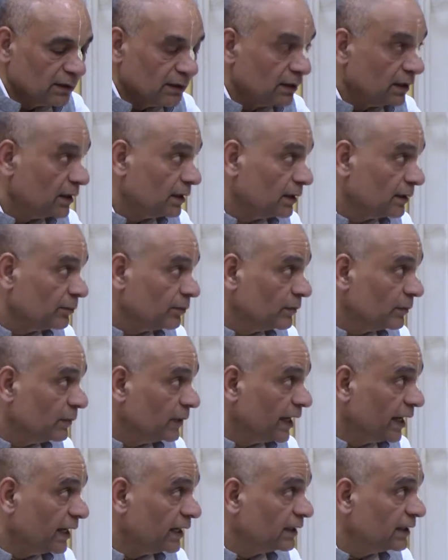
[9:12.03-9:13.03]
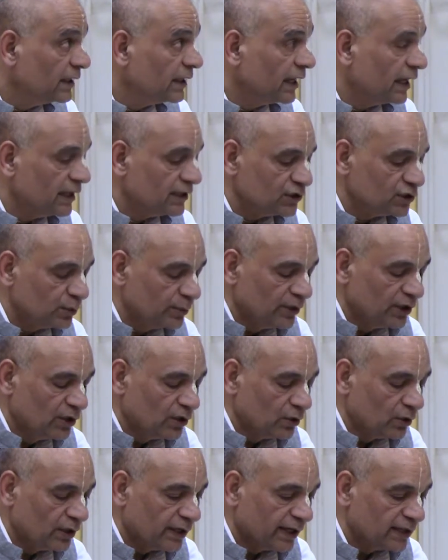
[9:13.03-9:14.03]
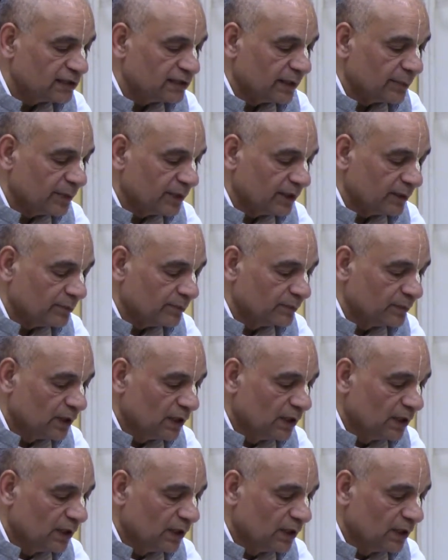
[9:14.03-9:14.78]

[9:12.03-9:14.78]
uh, anything else to be known except him.